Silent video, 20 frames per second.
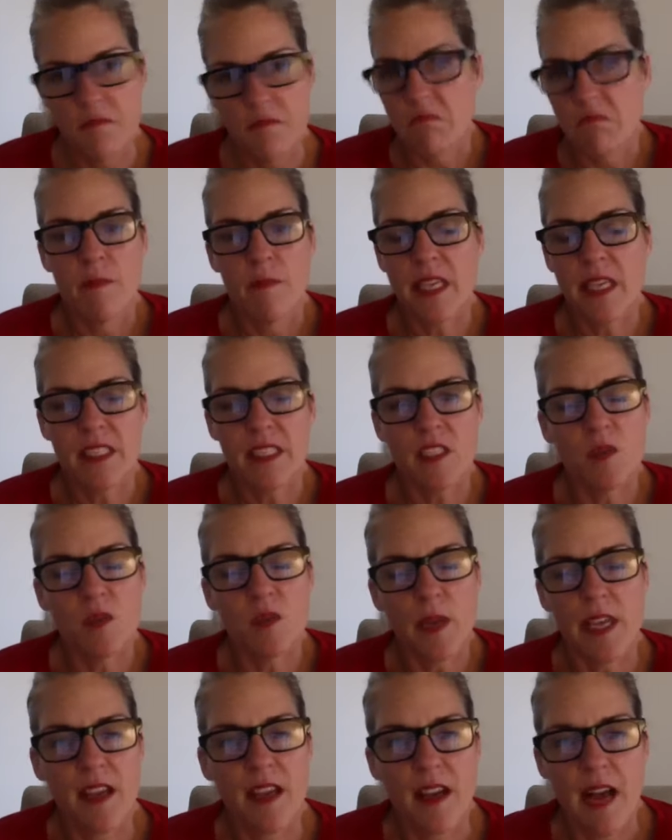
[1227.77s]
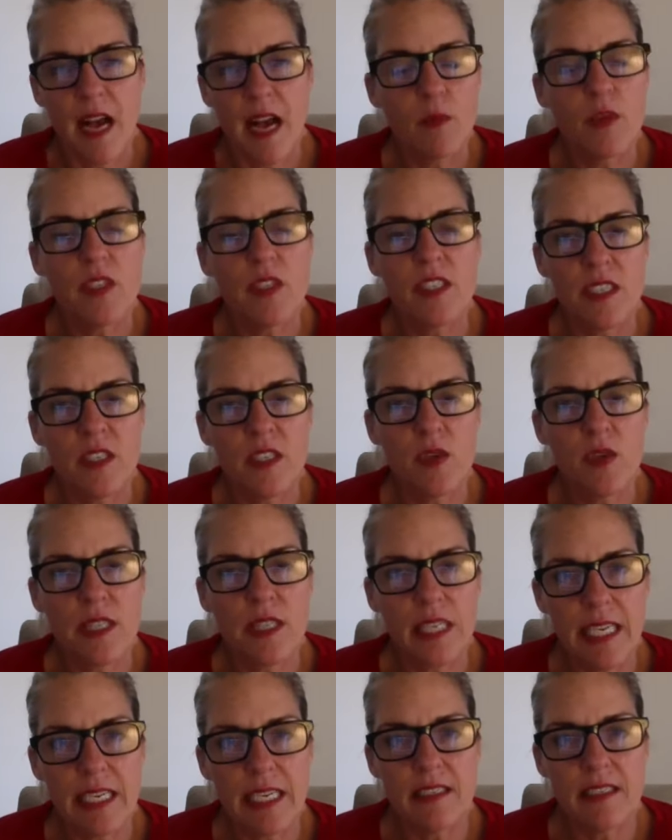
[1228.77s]
message me. I will send you a
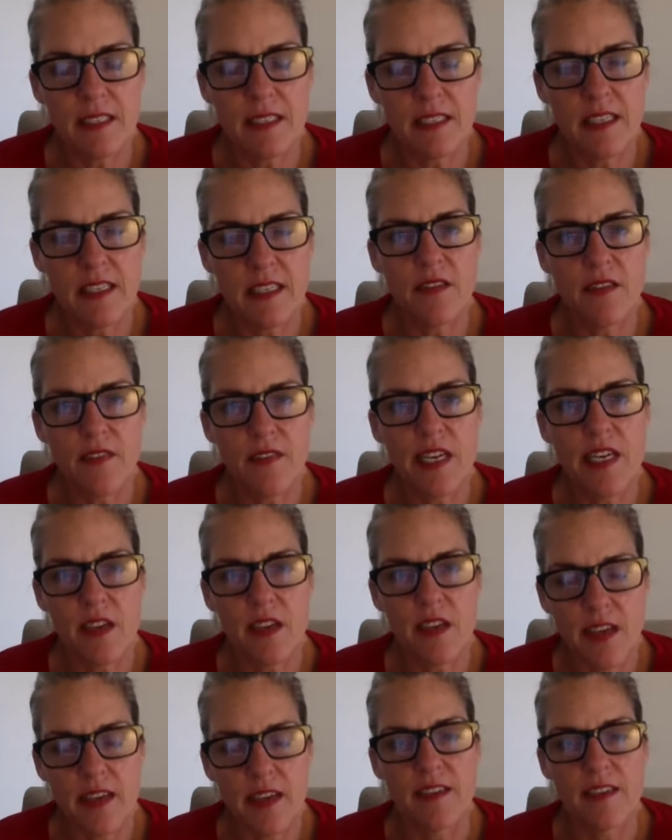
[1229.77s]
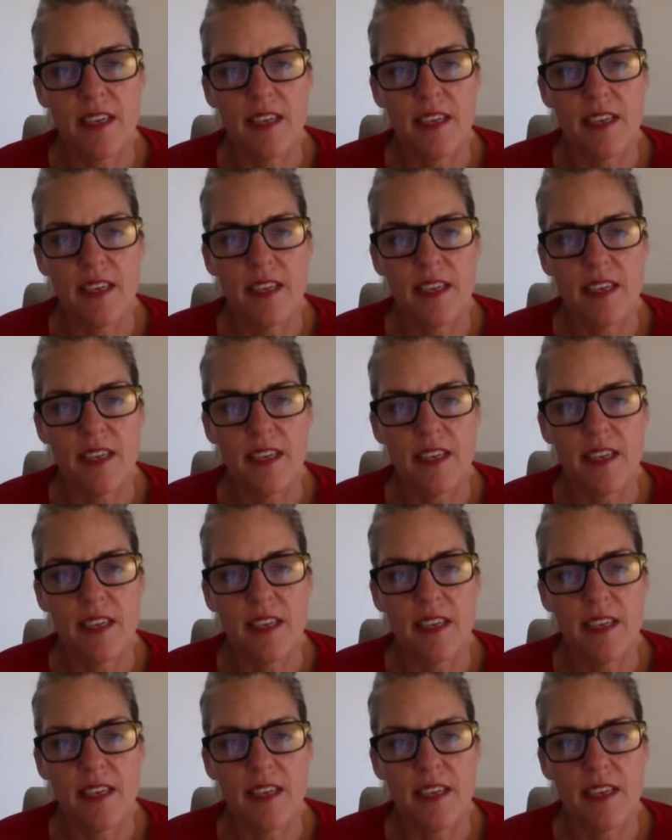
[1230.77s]
link to send a free card.